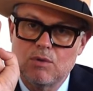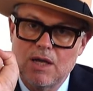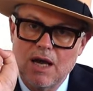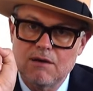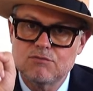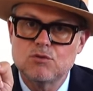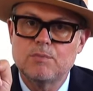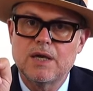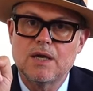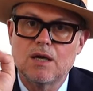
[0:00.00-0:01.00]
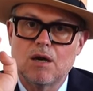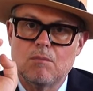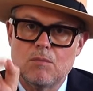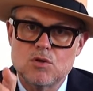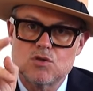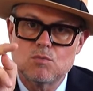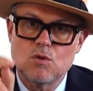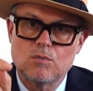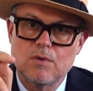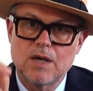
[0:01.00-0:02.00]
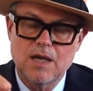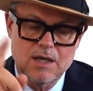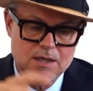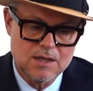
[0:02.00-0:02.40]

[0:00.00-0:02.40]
will have to pay much more money